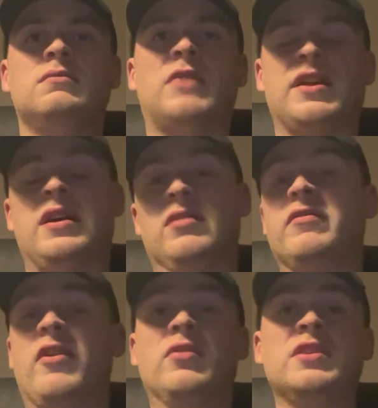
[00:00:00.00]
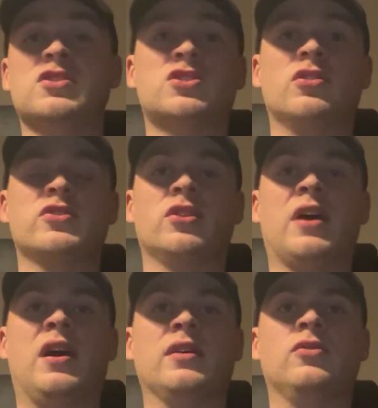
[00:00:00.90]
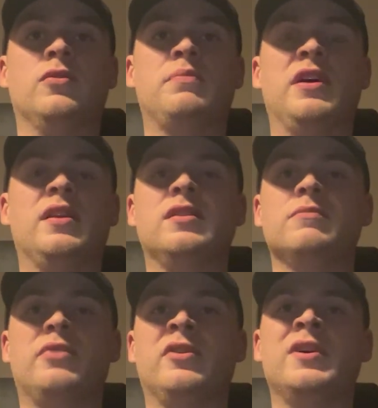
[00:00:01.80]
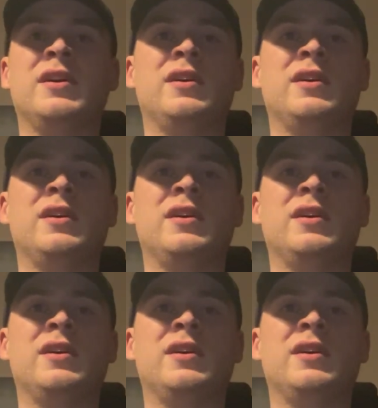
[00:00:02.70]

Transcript: Mariano Navone just sucks on the hard court period, but